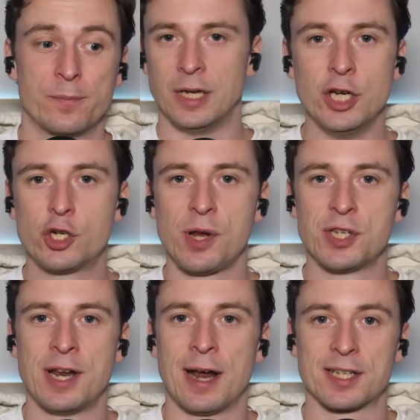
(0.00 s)
Injuries
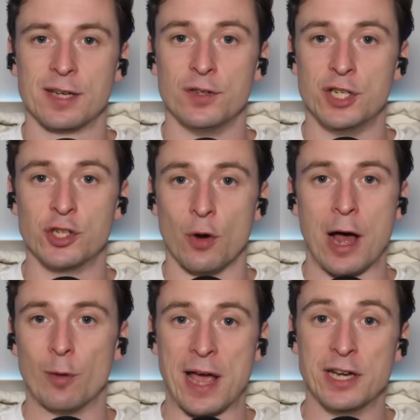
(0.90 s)
and inactivity don't
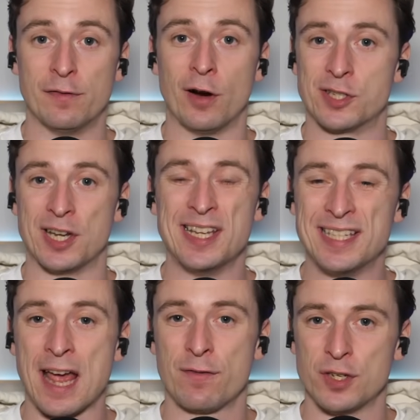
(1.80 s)
help any fighter, and he's
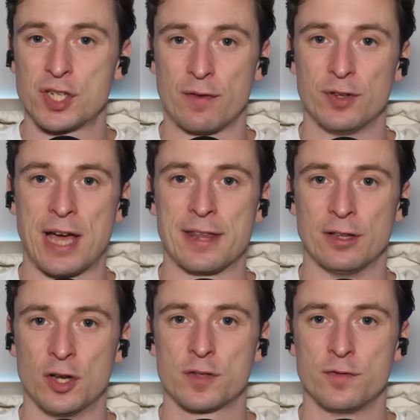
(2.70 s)
definitely suffered that the
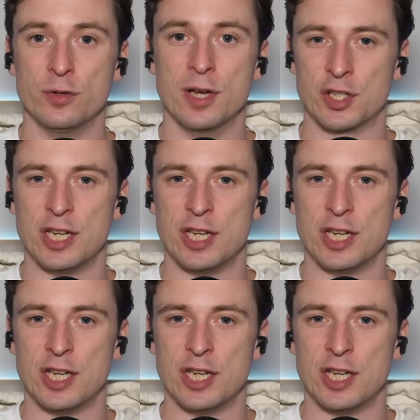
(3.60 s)
last few years.